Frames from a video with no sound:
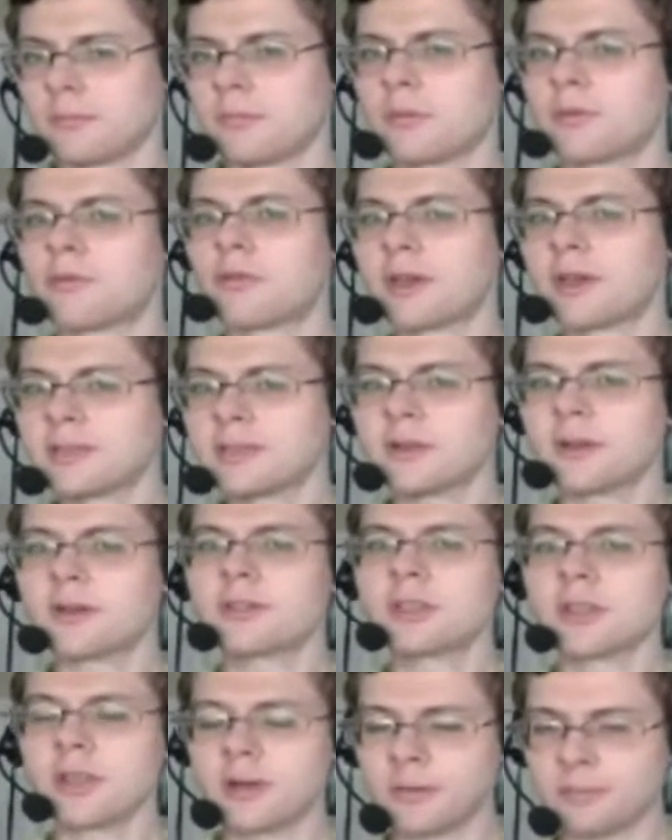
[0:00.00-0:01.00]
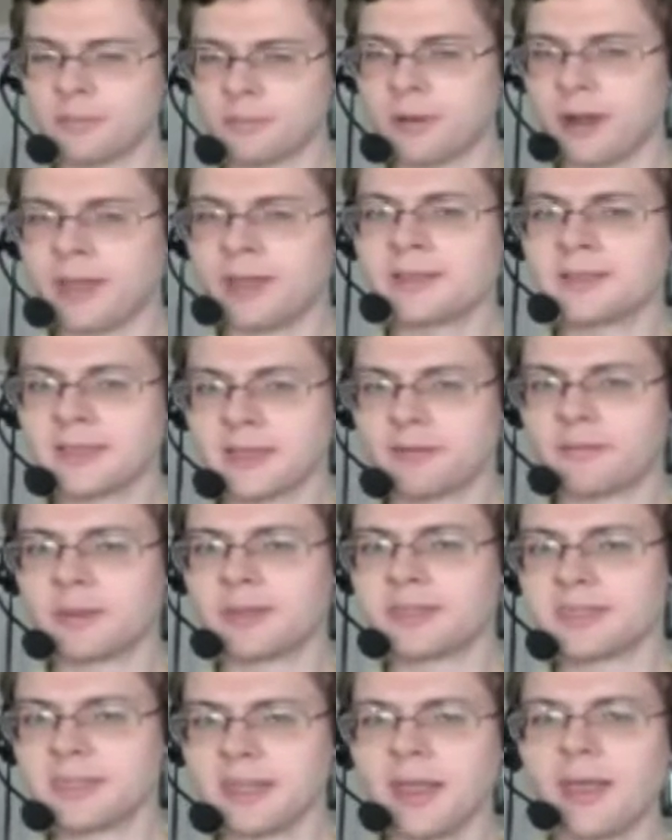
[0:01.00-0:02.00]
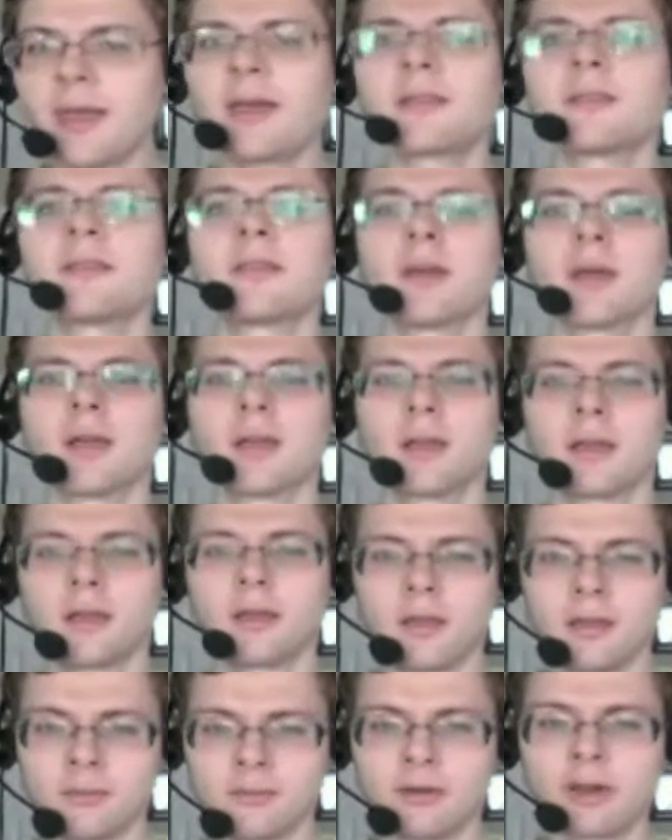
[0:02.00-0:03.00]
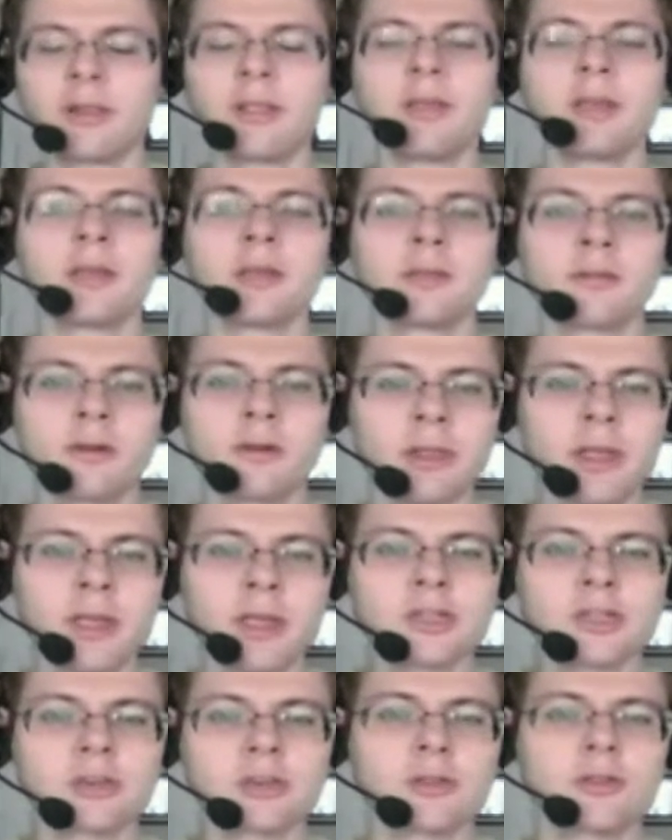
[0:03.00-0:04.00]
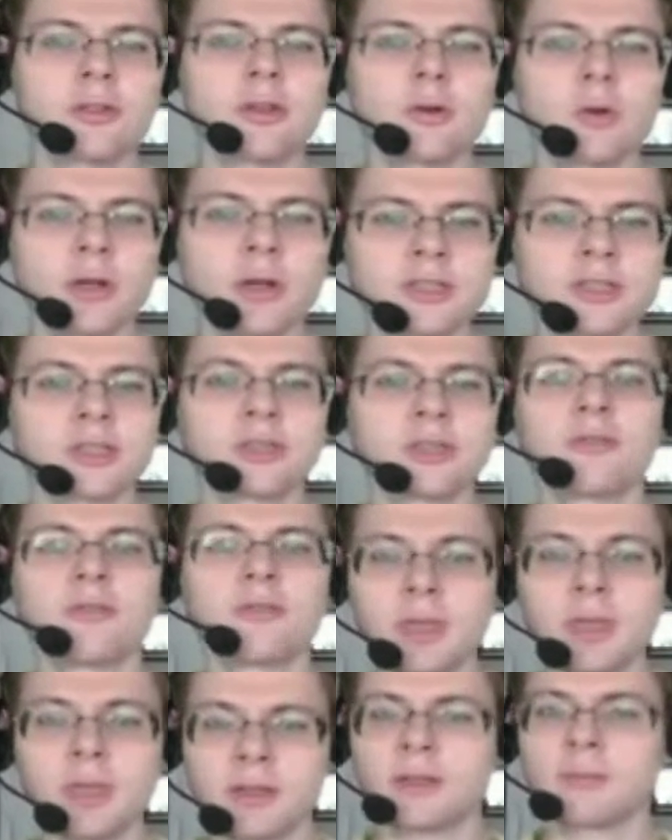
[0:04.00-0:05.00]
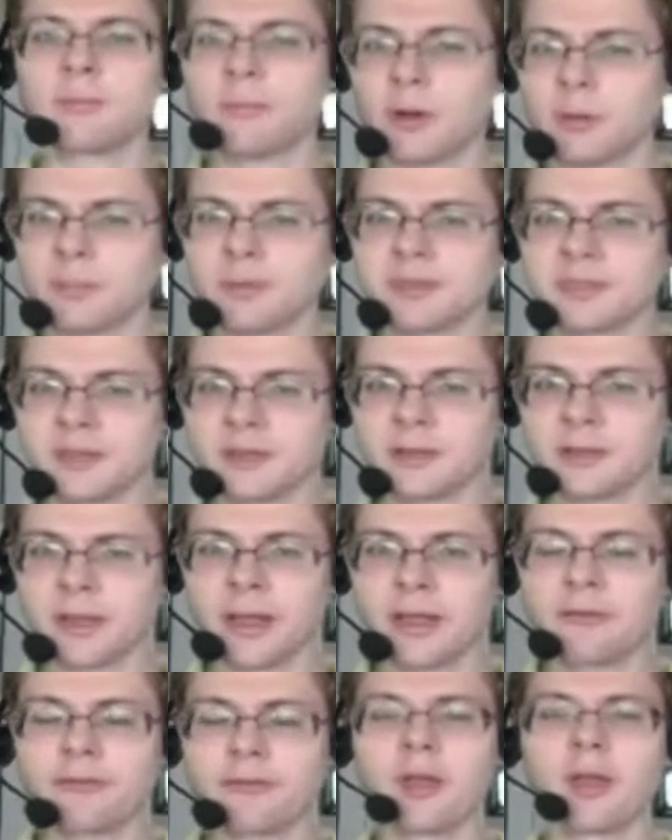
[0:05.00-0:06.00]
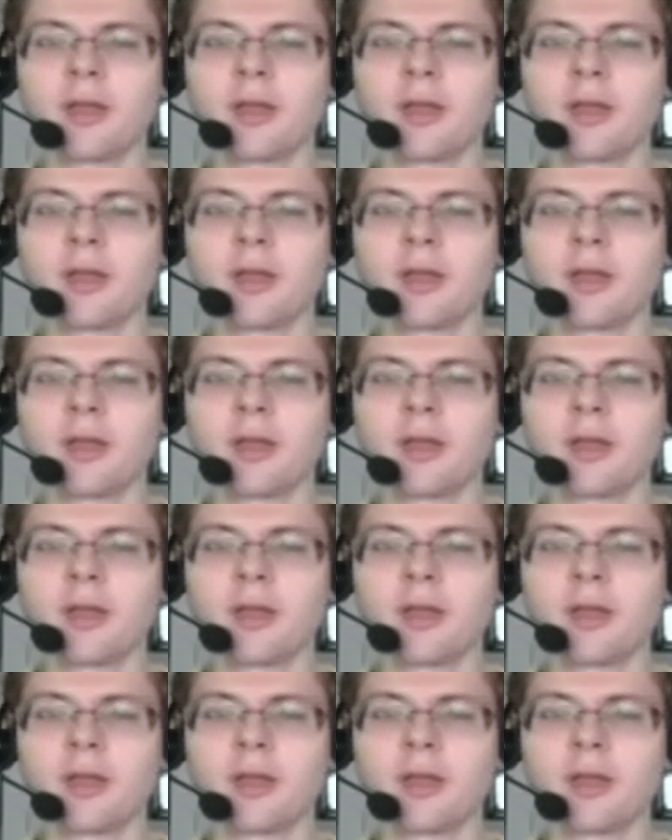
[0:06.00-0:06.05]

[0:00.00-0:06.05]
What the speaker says: researched, their brains have been scanned really in relation to the question of meaning and purpose in life.